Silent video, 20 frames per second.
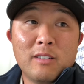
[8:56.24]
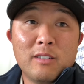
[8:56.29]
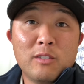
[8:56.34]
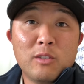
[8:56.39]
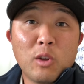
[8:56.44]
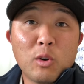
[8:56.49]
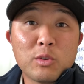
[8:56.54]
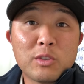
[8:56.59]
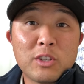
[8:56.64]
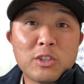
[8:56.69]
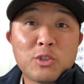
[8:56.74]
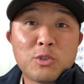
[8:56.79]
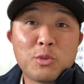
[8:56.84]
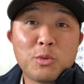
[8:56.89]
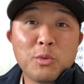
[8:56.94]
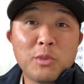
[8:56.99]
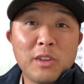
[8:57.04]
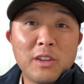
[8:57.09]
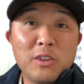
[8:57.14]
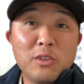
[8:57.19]
knows it's
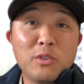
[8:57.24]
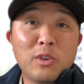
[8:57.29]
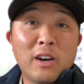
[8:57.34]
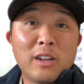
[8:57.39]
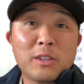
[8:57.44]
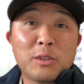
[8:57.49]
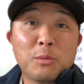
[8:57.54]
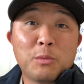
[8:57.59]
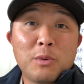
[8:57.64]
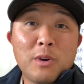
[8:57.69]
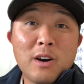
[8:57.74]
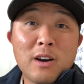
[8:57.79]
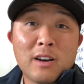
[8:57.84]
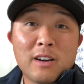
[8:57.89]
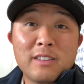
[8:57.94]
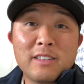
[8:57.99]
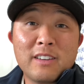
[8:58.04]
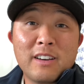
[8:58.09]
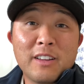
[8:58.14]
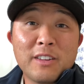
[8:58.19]
true that you know how to walk.
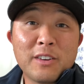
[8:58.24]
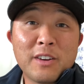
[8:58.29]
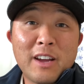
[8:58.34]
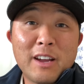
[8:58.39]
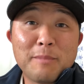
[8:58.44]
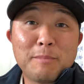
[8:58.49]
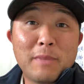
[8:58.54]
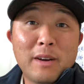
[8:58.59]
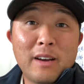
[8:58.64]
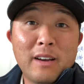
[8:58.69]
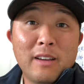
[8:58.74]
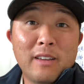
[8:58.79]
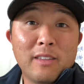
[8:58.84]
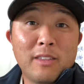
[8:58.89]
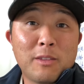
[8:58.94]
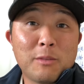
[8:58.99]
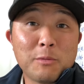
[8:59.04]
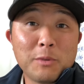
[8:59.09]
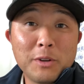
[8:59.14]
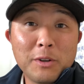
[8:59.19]
On the other hand, my
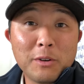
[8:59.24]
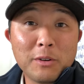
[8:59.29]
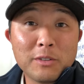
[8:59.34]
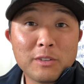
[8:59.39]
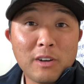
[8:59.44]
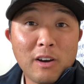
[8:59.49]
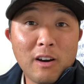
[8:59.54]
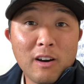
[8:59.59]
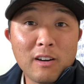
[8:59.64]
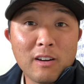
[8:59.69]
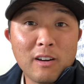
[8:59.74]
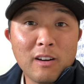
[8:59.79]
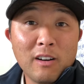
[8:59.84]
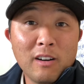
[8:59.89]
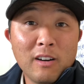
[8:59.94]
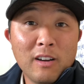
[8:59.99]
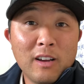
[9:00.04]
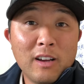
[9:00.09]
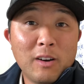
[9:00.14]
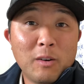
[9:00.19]
3-year-old
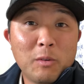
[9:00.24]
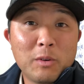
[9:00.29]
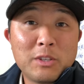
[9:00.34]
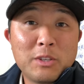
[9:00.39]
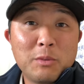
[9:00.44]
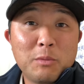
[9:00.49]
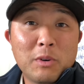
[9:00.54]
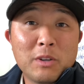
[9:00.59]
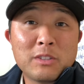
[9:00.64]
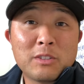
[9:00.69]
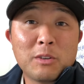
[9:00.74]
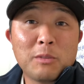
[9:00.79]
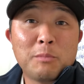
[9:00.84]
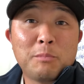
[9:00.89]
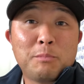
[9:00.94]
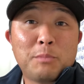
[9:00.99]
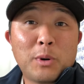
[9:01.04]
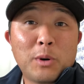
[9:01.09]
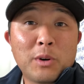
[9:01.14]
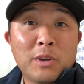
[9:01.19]
daughter, when she wears her
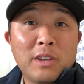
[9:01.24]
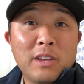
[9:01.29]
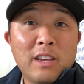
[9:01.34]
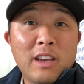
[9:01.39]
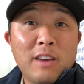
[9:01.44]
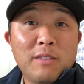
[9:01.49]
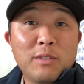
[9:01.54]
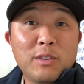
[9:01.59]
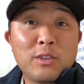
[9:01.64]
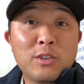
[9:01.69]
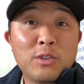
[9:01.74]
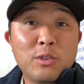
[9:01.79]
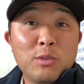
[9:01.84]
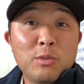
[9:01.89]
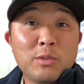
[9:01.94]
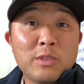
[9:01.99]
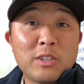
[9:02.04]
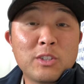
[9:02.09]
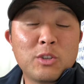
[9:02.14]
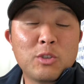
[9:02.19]
bulky, heavy
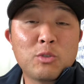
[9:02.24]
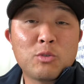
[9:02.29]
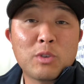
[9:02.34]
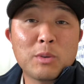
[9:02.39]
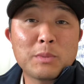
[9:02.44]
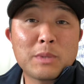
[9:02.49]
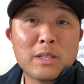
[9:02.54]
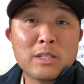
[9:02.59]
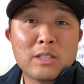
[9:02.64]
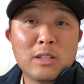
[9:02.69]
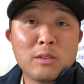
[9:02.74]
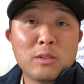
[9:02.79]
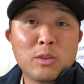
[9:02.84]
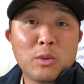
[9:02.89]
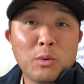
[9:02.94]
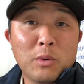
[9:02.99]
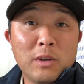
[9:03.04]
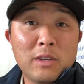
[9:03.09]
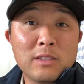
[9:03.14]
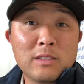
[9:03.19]
shoes and she trips on some
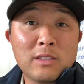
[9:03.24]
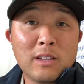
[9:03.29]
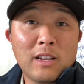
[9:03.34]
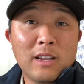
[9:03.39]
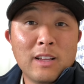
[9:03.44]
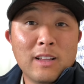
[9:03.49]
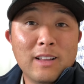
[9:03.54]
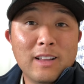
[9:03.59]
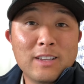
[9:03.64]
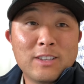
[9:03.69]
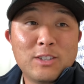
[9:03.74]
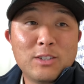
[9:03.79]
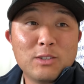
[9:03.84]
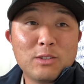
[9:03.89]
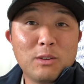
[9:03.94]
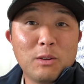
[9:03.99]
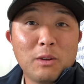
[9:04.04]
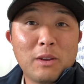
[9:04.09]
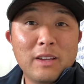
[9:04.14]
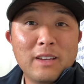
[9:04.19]
toys, like, she's
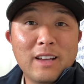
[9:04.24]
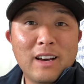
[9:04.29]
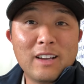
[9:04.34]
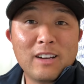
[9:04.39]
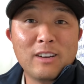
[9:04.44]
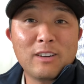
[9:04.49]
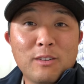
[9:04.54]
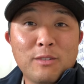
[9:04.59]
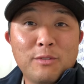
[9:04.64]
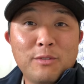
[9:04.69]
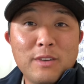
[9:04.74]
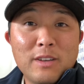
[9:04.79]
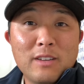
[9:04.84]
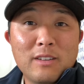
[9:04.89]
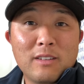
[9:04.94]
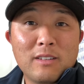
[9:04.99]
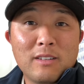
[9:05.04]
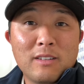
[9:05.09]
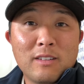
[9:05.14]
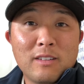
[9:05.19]
looking down feet,
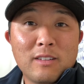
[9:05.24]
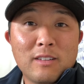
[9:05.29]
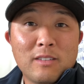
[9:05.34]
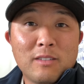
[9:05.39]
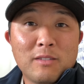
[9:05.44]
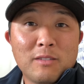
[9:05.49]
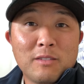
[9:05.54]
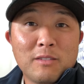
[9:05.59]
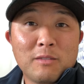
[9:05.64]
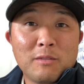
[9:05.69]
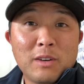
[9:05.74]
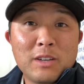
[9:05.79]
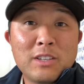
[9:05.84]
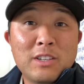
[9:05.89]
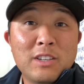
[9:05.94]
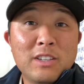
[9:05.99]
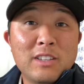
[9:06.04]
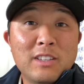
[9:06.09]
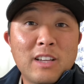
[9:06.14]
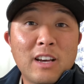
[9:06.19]
right?
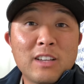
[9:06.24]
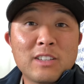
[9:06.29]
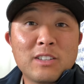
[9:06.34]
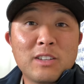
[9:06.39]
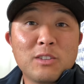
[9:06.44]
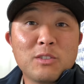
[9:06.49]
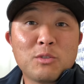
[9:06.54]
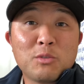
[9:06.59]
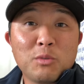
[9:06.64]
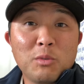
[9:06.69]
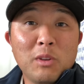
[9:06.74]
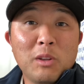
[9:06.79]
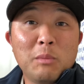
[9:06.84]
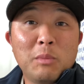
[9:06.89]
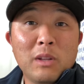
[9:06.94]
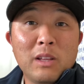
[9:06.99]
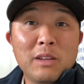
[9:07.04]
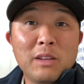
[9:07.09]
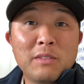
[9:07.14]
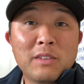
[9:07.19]
She doesn't truly
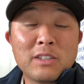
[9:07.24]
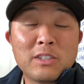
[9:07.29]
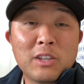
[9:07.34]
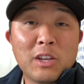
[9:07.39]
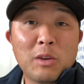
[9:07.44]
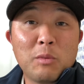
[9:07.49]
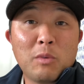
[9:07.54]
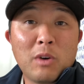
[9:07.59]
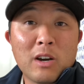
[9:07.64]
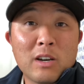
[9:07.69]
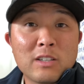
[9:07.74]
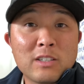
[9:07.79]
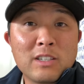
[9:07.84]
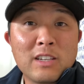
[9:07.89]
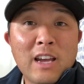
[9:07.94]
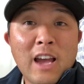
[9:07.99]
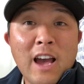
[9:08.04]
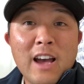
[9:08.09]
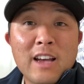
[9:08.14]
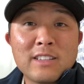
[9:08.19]
believe that she can walk because she
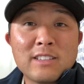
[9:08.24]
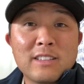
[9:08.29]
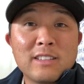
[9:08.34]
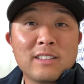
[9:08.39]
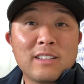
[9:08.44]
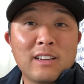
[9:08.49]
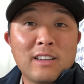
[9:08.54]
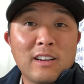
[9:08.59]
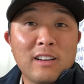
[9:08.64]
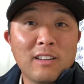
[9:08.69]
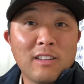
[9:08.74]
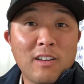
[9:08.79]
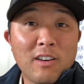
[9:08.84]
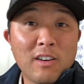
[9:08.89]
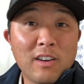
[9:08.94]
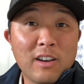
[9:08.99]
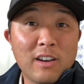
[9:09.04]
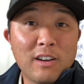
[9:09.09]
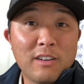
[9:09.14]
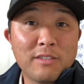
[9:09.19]
hasn't done it long
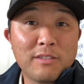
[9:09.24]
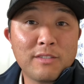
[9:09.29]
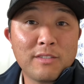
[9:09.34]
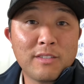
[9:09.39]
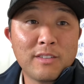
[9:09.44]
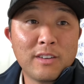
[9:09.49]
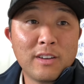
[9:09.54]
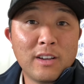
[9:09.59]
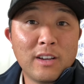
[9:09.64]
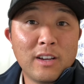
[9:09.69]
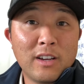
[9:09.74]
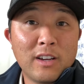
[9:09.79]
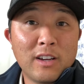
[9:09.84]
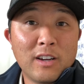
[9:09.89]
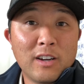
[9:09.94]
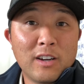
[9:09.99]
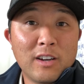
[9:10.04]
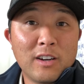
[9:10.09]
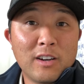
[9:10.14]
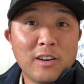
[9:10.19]
enough,
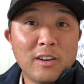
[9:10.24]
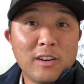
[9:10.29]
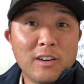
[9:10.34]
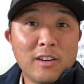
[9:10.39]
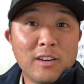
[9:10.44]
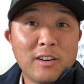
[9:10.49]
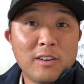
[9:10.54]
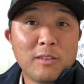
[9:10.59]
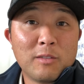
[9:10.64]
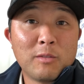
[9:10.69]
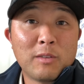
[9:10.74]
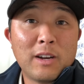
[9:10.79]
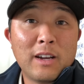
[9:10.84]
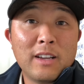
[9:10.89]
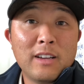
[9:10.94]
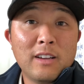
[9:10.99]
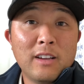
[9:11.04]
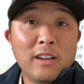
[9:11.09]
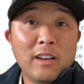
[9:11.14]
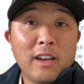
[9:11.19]

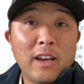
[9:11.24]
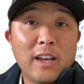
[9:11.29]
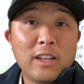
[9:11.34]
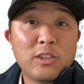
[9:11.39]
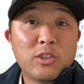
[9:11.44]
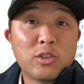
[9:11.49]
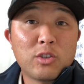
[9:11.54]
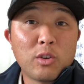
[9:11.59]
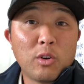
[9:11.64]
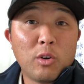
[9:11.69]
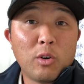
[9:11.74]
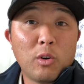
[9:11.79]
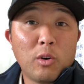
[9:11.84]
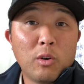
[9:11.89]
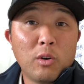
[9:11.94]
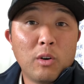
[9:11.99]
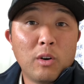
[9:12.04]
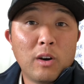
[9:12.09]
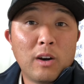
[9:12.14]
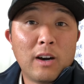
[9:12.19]
right? And
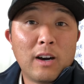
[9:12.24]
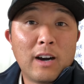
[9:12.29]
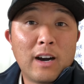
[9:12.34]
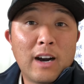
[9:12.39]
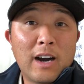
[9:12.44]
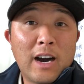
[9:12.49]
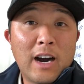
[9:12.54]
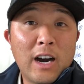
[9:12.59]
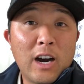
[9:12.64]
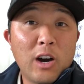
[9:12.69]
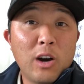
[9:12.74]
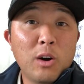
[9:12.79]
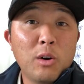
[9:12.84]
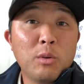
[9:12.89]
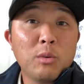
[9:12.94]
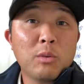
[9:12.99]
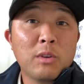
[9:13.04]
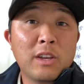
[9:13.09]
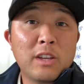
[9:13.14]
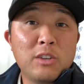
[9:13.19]
so
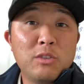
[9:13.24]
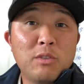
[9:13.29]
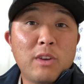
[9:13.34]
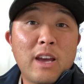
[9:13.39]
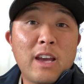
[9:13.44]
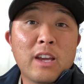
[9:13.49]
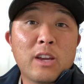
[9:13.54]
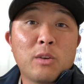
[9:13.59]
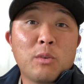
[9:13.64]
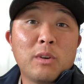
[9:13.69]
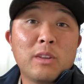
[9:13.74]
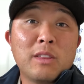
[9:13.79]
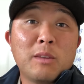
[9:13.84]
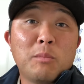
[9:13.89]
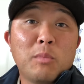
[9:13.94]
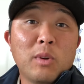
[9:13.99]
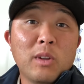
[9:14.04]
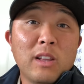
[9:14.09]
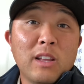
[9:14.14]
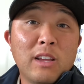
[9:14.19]
how can you anchor in the
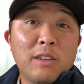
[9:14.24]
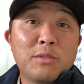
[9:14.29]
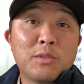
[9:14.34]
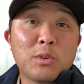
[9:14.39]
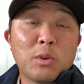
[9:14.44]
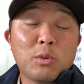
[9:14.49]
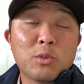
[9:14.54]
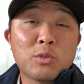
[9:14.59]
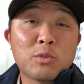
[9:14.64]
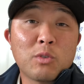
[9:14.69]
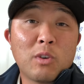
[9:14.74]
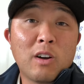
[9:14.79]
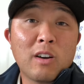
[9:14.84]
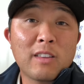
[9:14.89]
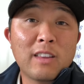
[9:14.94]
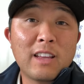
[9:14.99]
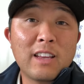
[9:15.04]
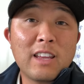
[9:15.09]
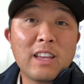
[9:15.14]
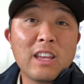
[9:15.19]
belief so strong
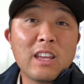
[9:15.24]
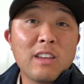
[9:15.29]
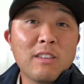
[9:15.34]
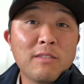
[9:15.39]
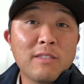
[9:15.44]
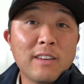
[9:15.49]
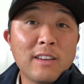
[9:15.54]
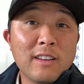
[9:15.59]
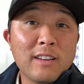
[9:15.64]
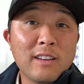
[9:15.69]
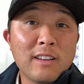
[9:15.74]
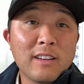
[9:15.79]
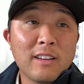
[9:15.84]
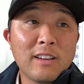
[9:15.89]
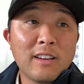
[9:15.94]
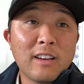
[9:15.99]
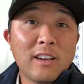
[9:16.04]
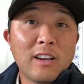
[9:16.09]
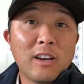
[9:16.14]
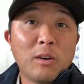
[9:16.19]
that even
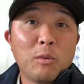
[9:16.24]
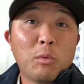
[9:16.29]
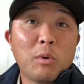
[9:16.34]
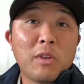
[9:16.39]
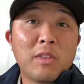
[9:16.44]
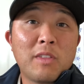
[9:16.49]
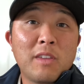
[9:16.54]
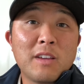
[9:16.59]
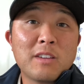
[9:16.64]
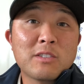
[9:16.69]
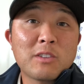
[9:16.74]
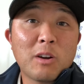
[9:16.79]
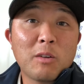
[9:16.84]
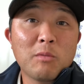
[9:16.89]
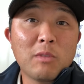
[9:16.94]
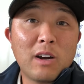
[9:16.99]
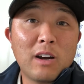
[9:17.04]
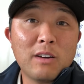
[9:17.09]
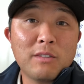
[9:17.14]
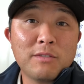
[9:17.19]
when things are
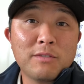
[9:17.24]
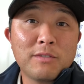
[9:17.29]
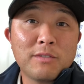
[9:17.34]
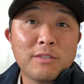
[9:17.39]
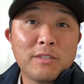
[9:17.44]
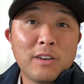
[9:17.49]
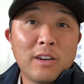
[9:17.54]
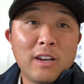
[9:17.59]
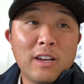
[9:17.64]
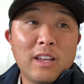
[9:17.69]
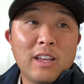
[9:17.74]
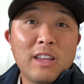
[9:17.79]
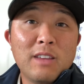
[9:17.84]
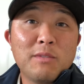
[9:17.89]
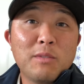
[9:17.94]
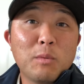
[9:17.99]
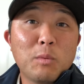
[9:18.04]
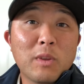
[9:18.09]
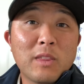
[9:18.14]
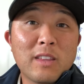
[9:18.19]
rough,
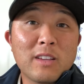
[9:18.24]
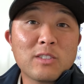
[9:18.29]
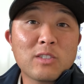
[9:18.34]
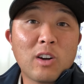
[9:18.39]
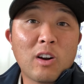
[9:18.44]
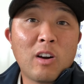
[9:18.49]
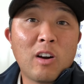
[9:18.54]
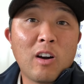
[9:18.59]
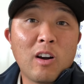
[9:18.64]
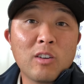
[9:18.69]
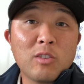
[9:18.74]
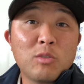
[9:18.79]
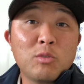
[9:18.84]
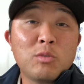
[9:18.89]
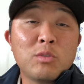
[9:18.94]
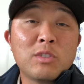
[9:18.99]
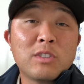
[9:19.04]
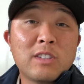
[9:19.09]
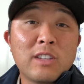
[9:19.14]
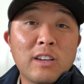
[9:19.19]
even when things are hard, you
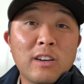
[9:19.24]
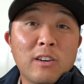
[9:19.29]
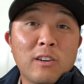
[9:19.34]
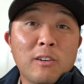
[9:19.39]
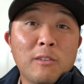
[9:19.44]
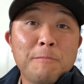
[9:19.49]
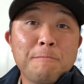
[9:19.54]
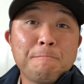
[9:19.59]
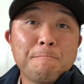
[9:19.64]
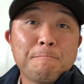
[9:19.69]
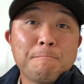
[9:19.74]
still